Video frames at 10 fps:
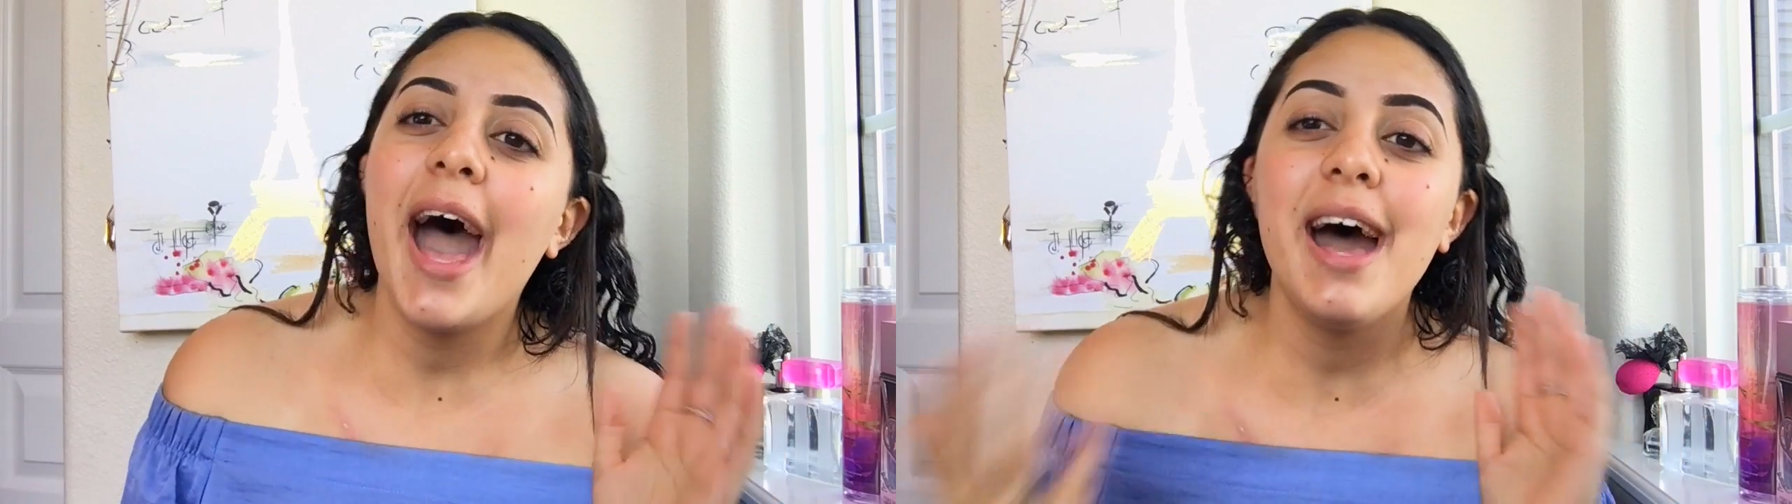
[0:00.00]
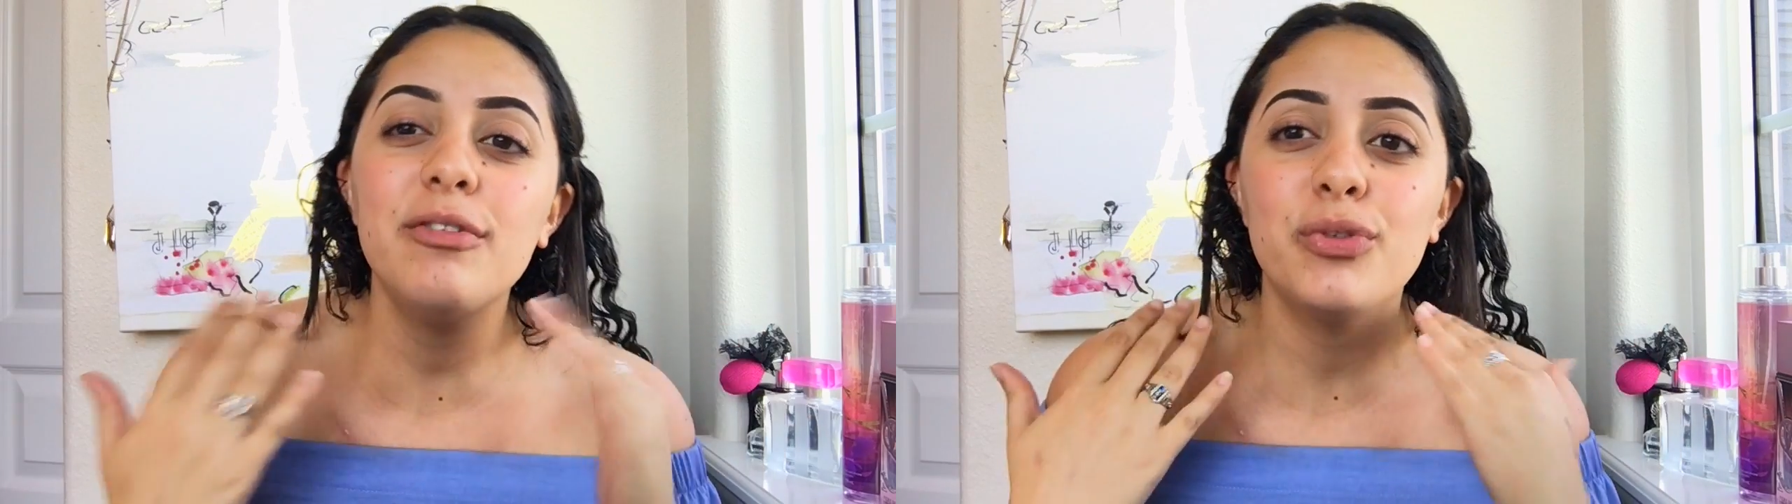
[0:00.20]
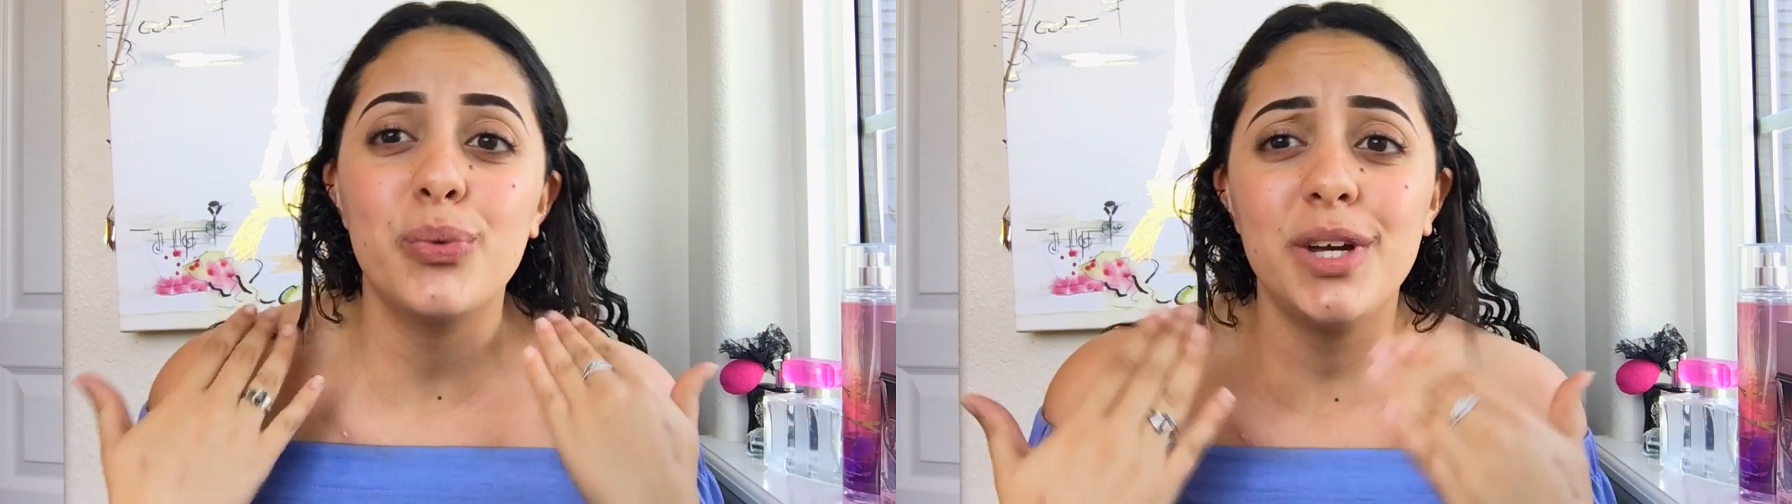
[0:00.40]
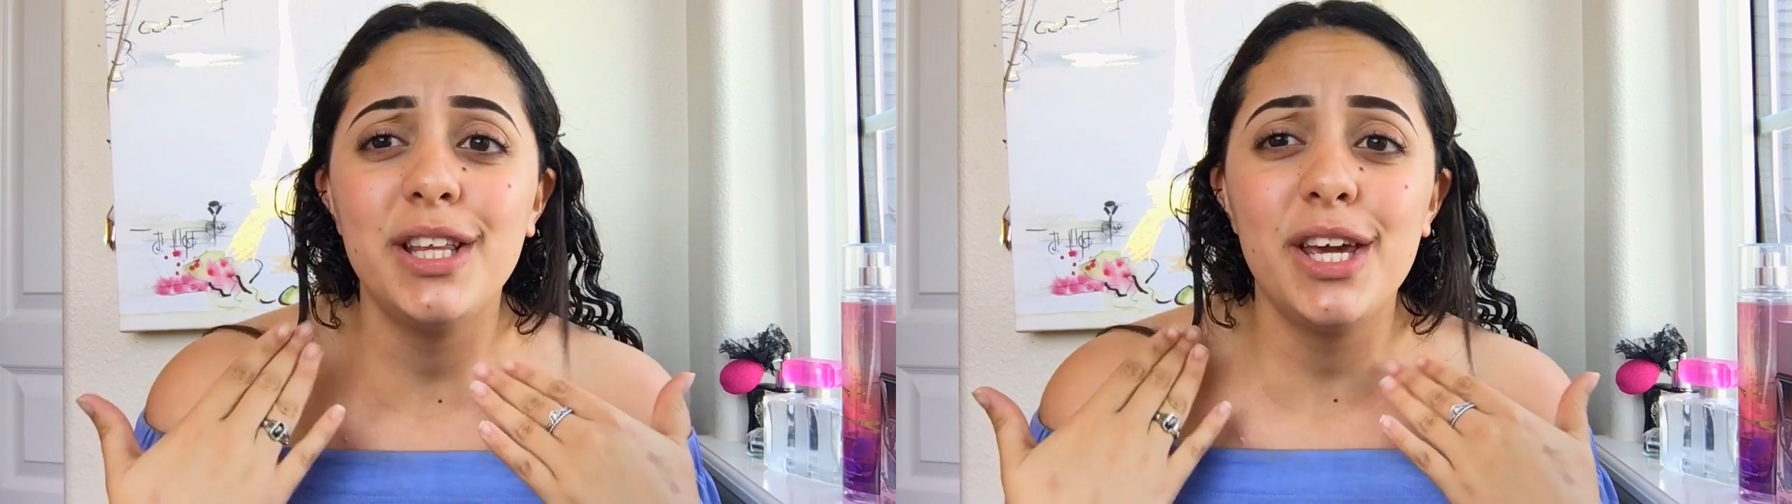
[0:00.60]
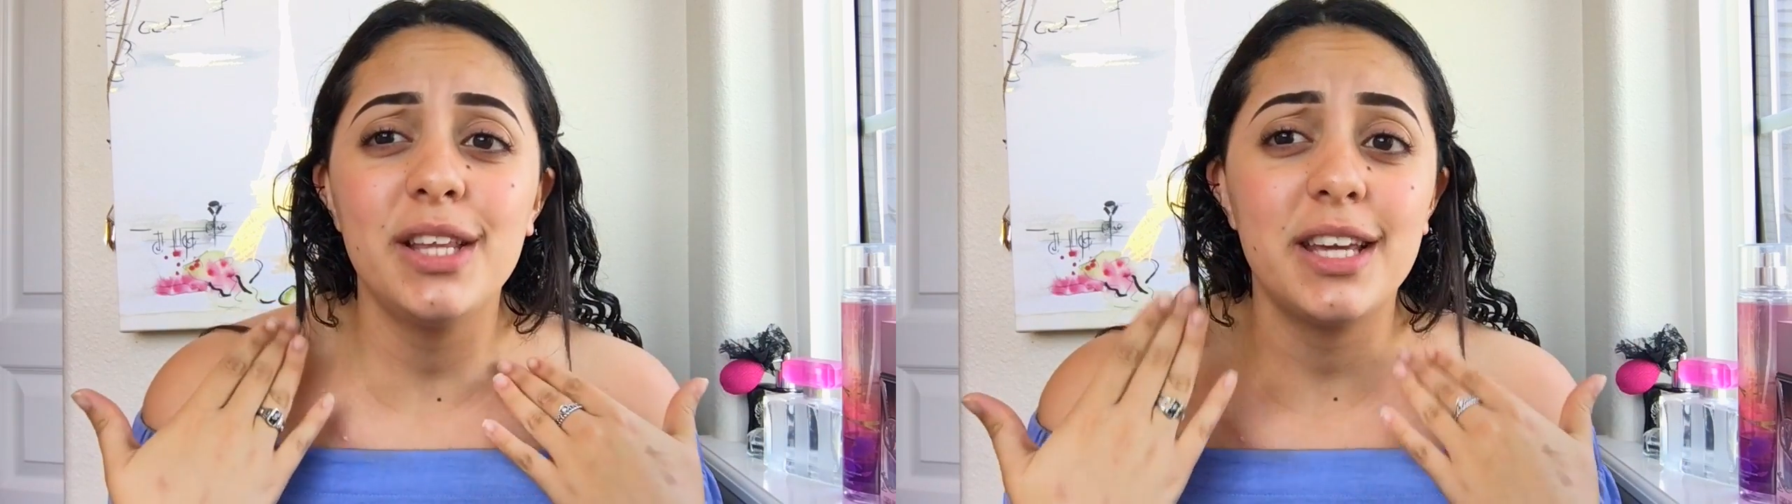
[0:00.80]
I have
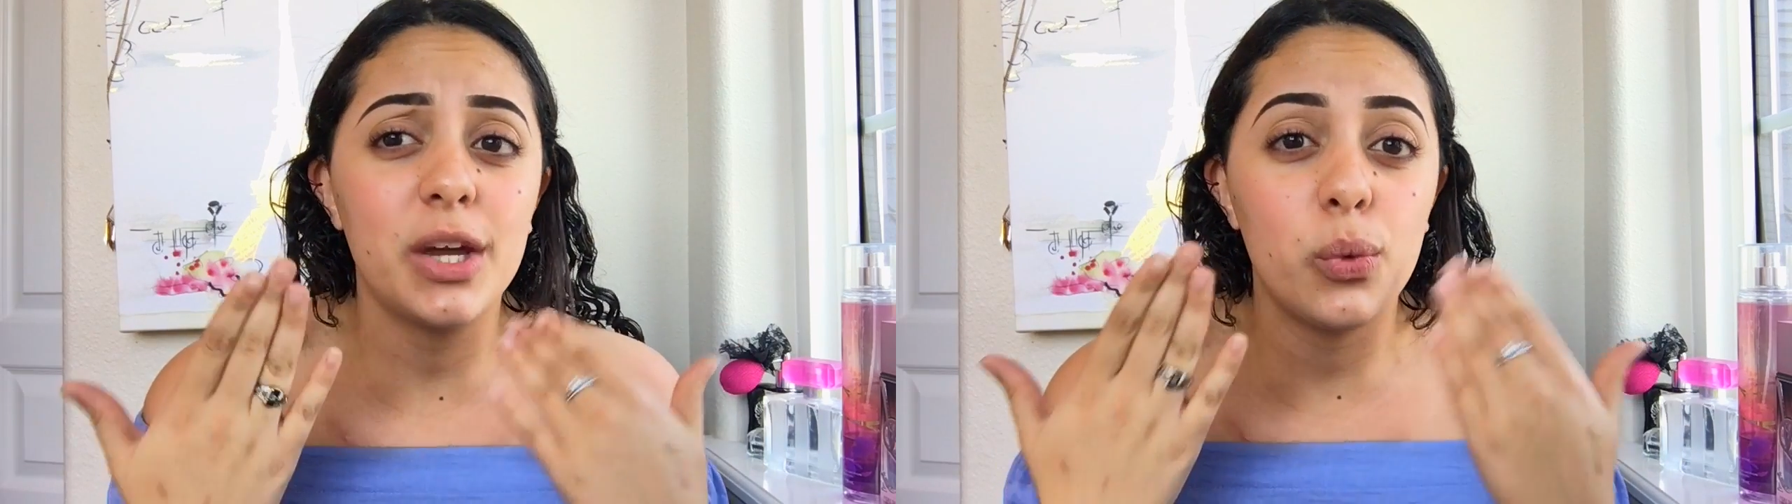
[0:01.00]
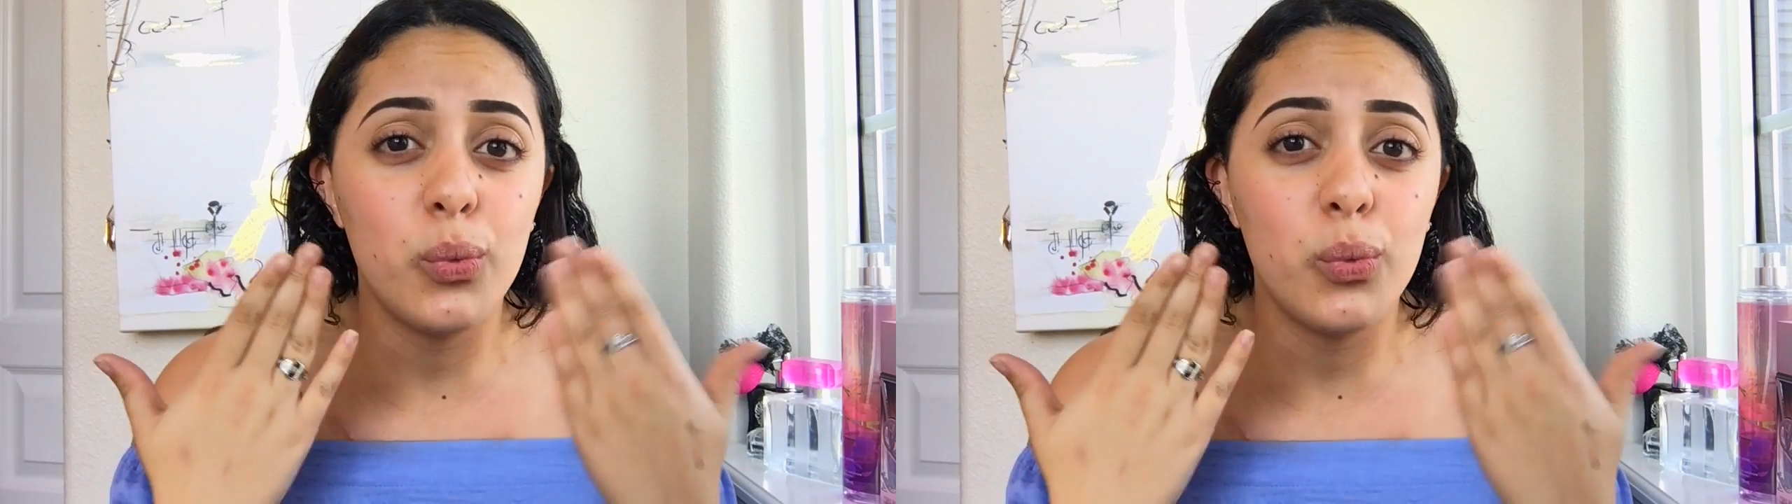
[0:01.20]
really like